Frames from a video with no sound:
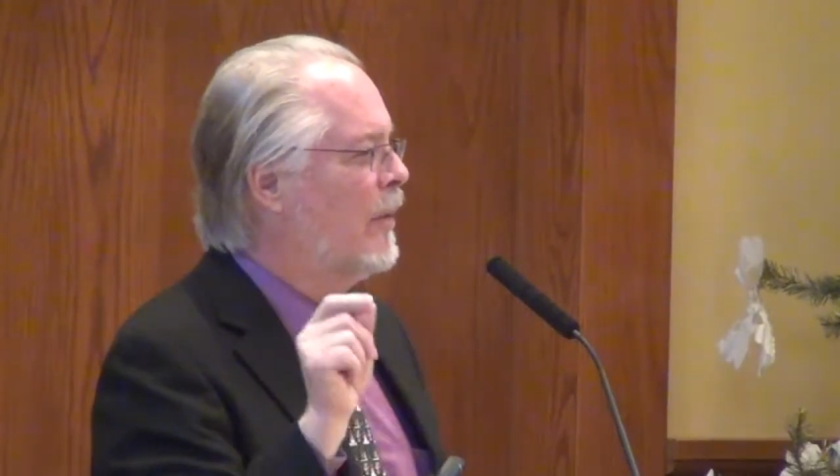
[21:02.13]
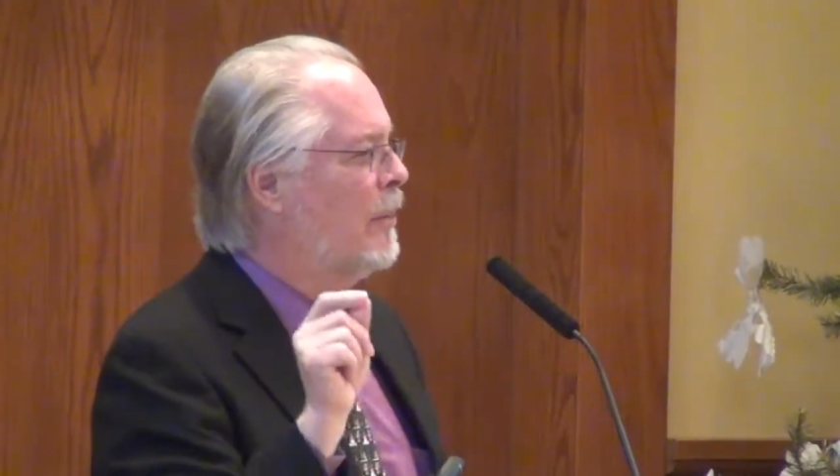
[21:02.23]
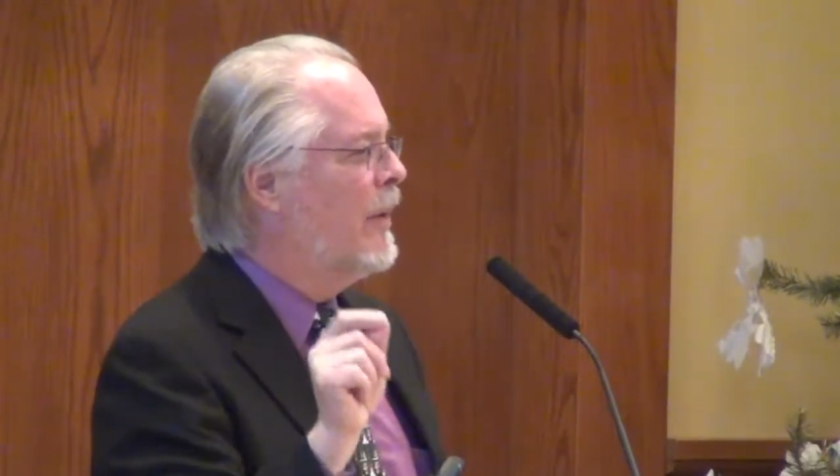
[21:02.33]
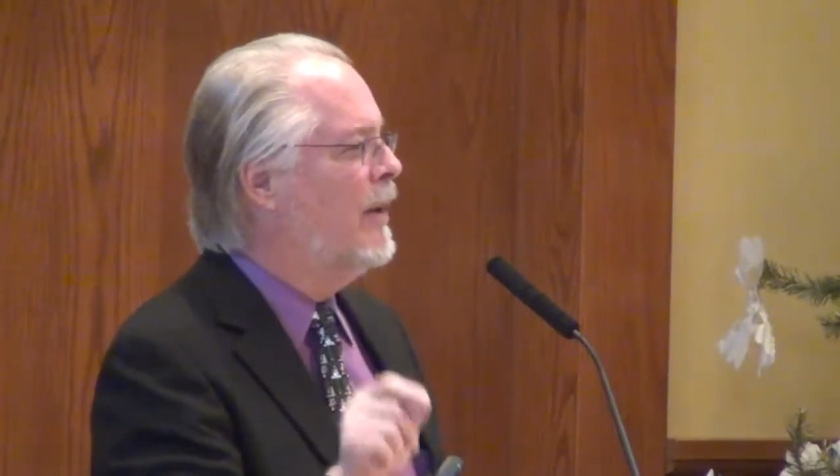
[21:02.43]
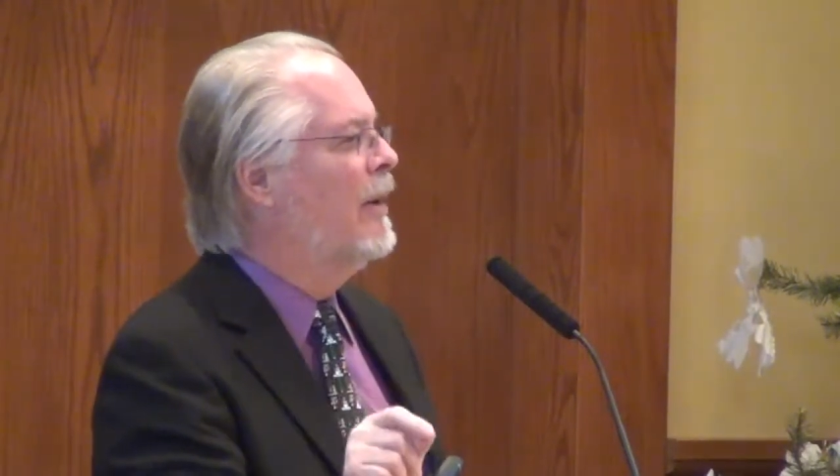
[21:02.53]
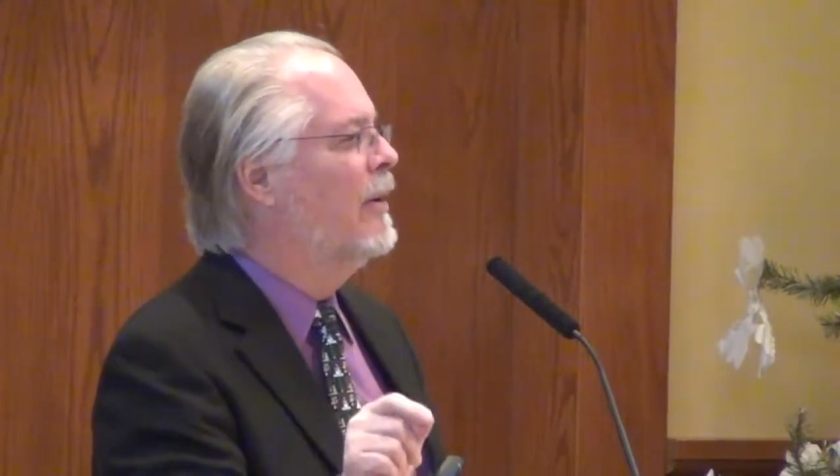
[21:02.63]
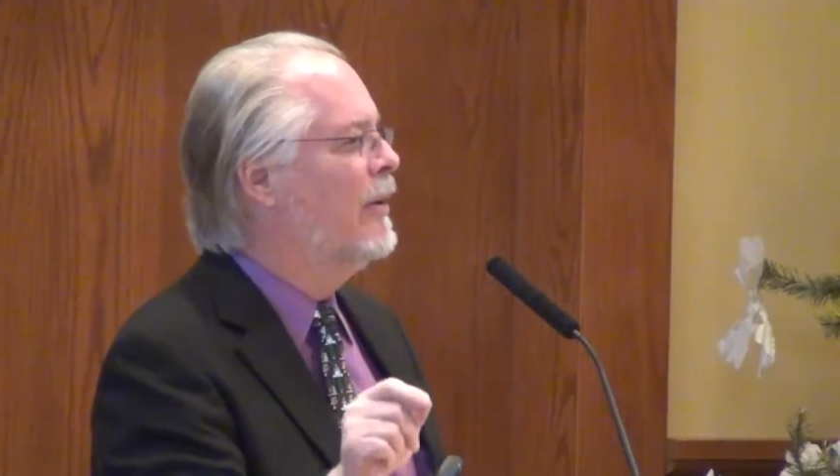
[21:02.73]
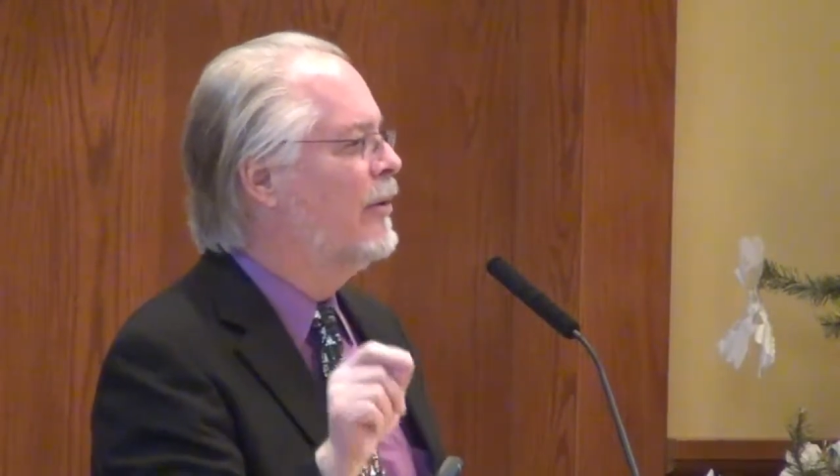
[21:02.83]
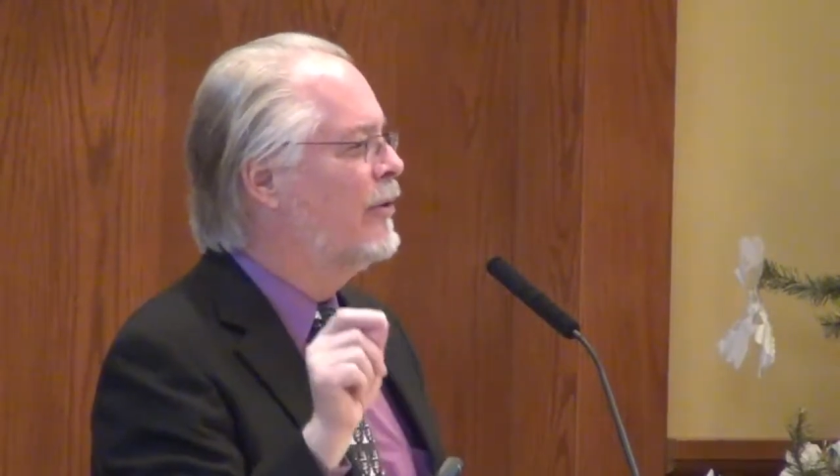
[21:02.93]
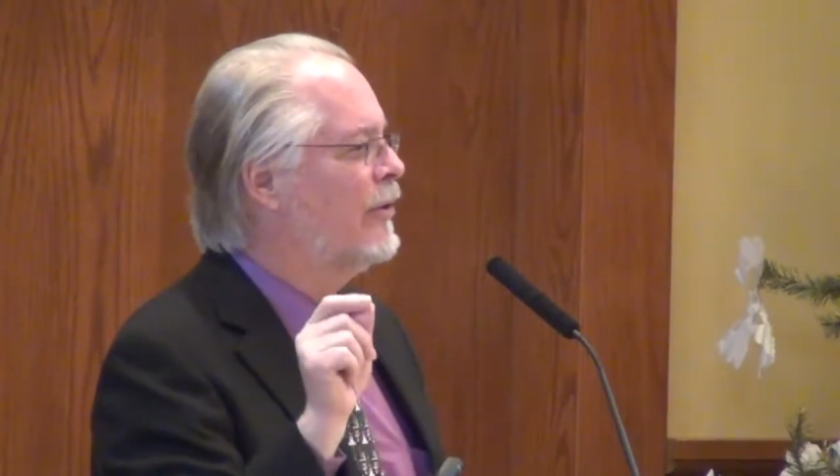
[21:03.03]
the
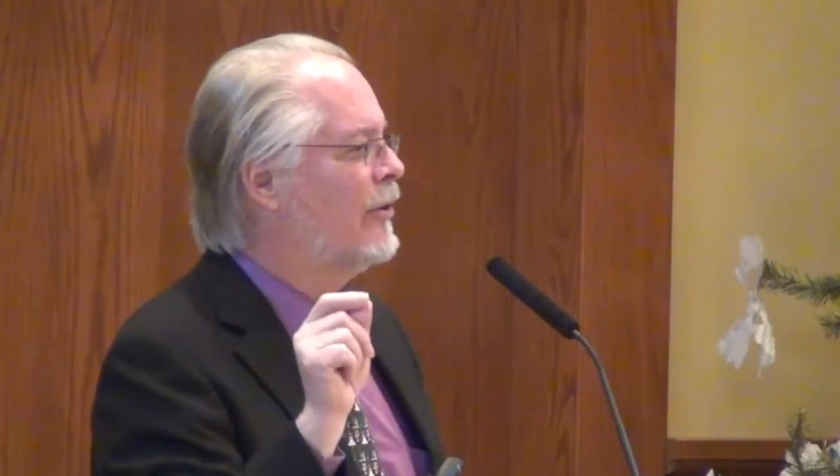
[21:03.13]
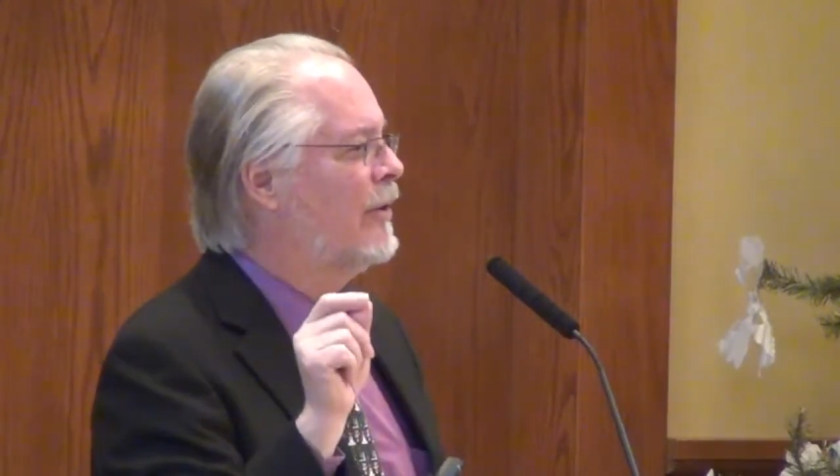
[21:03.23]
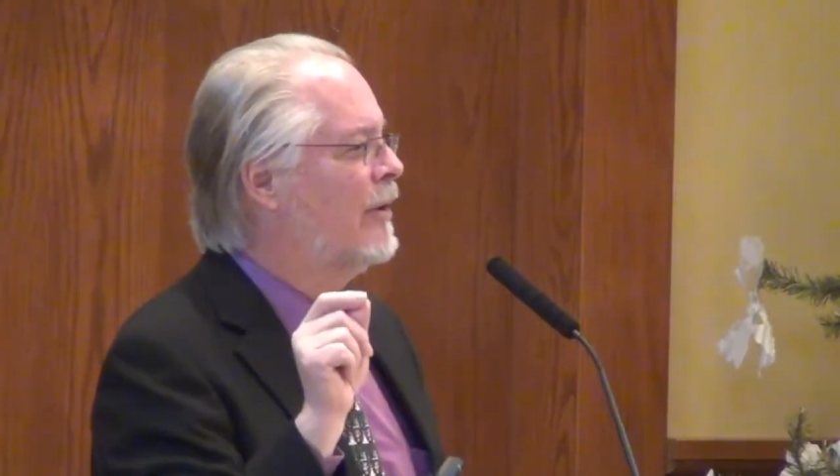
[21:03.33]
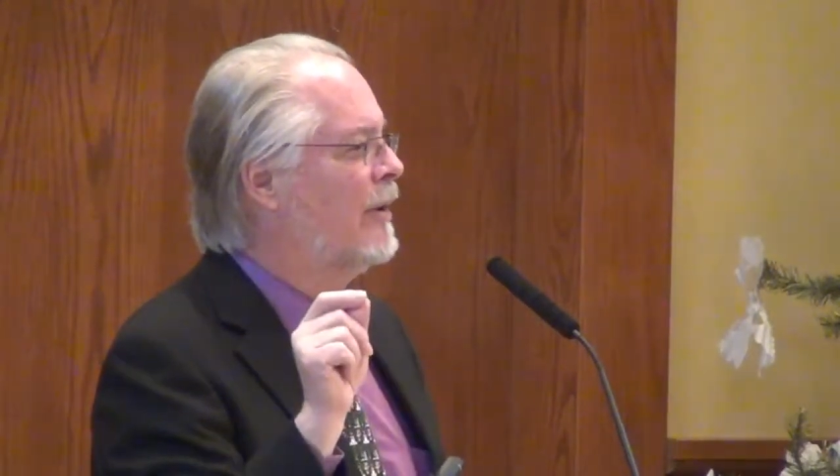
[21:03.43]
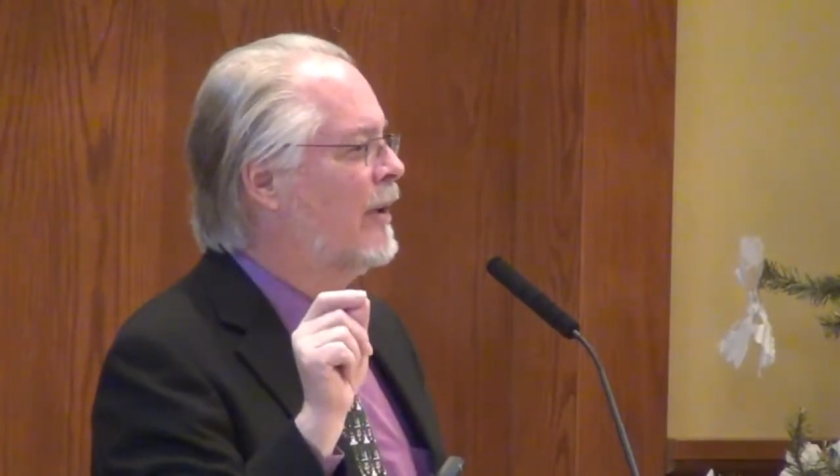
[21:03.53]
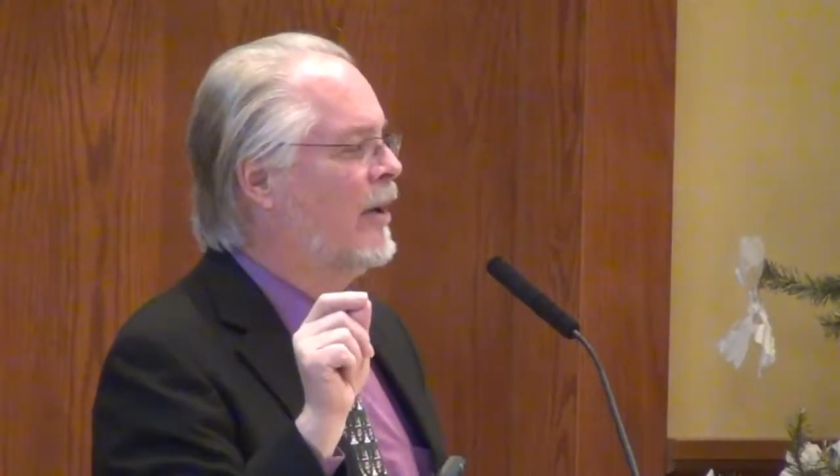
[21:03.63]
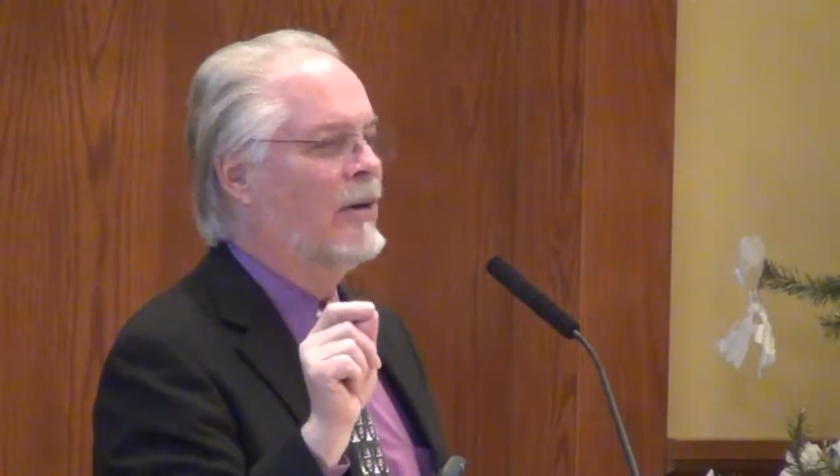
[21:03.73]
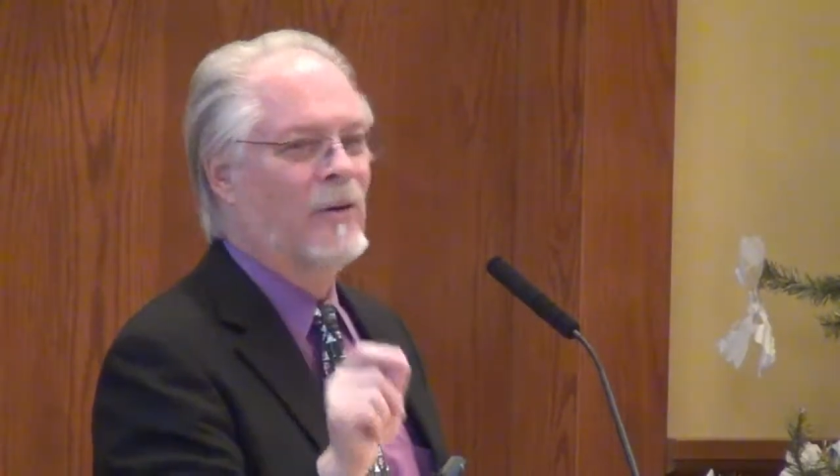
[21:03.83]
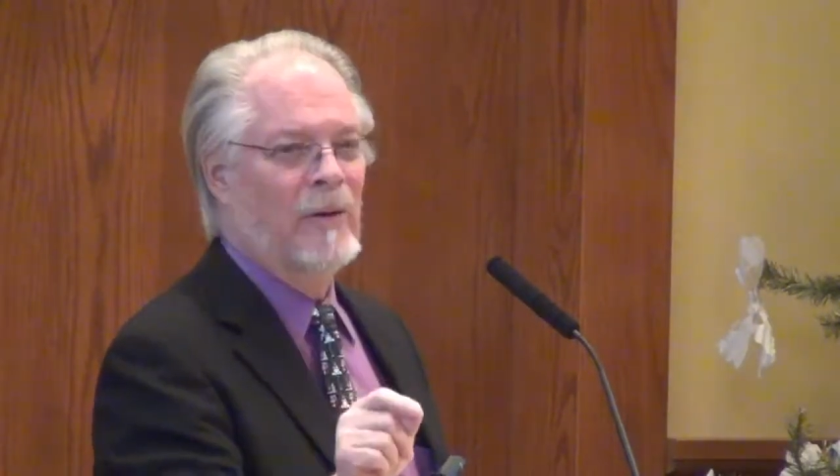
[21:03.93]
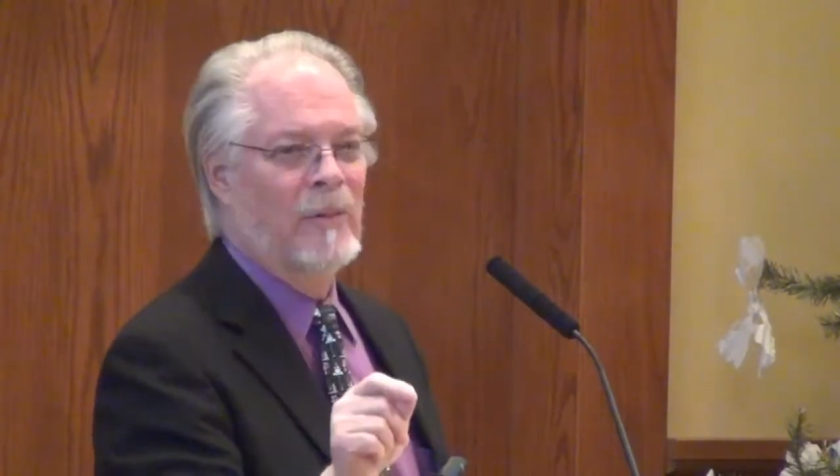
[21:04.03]
Paris
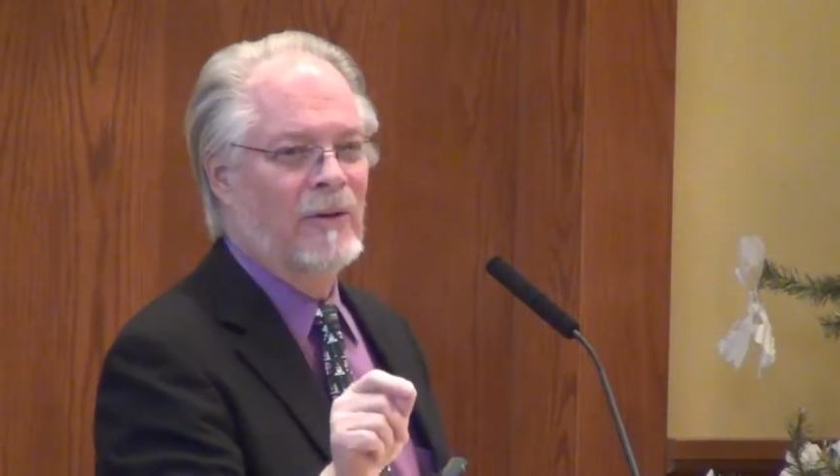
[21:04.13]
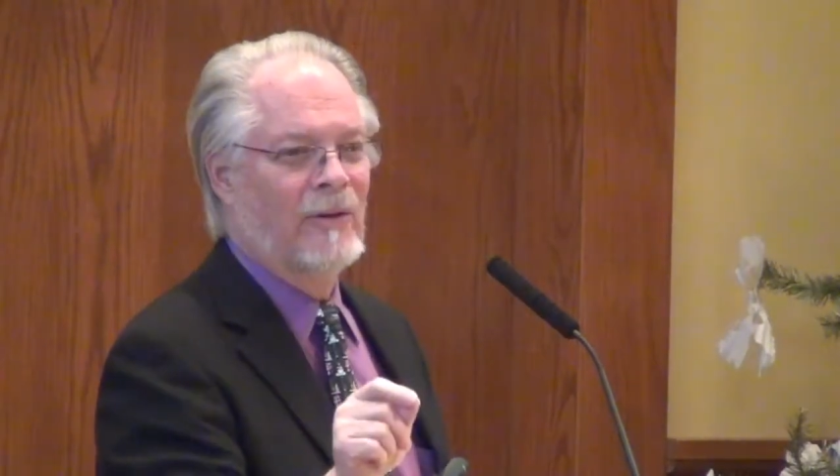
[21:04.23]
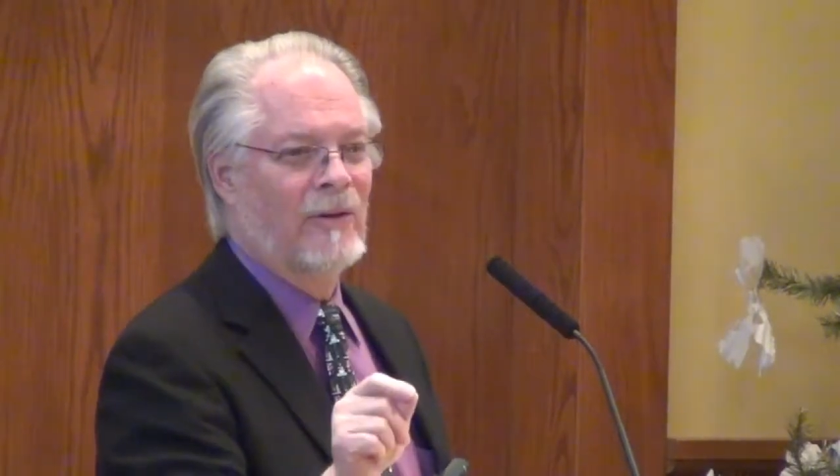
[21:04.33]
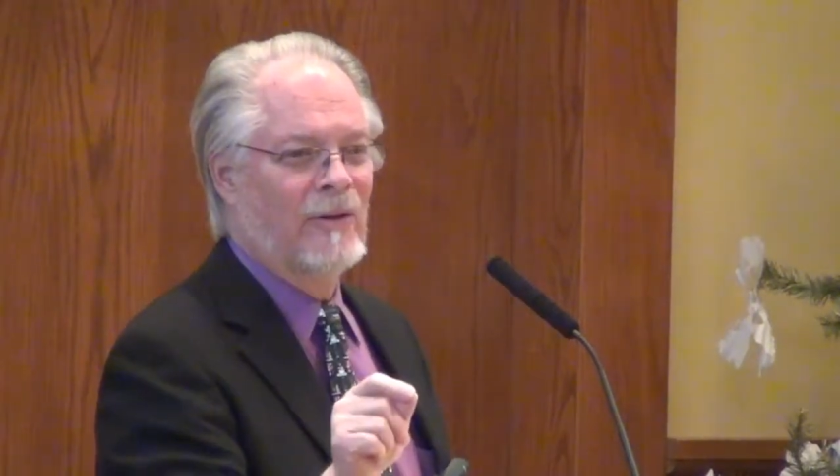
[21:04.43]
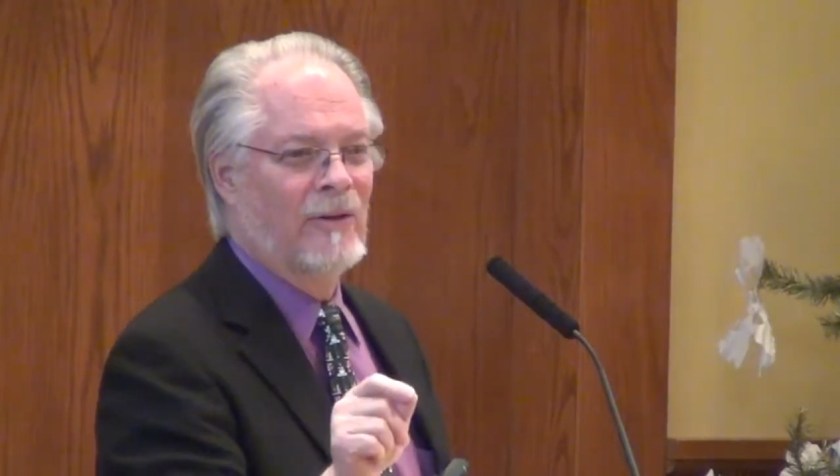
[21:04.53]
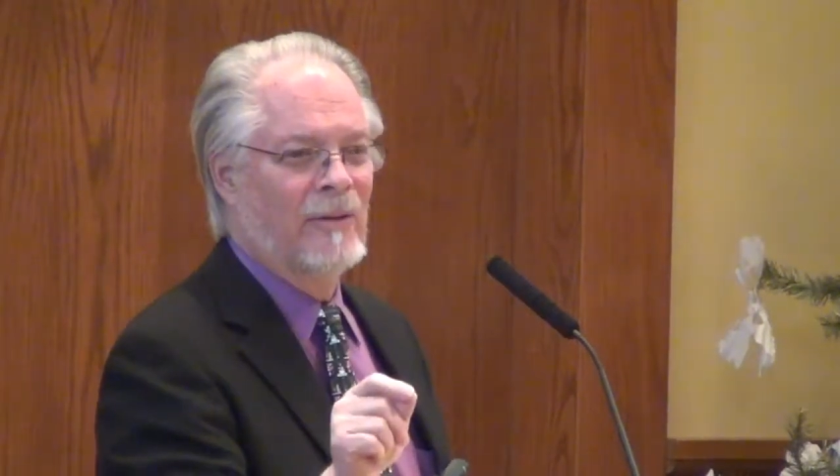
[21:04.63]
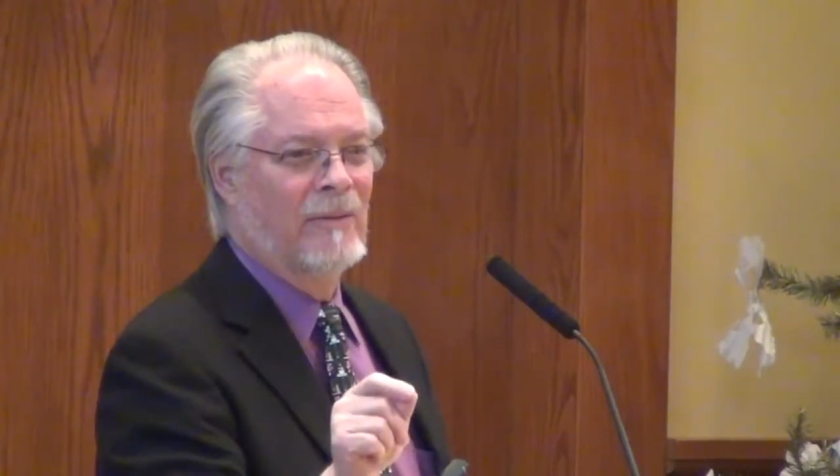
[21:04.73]
agreements.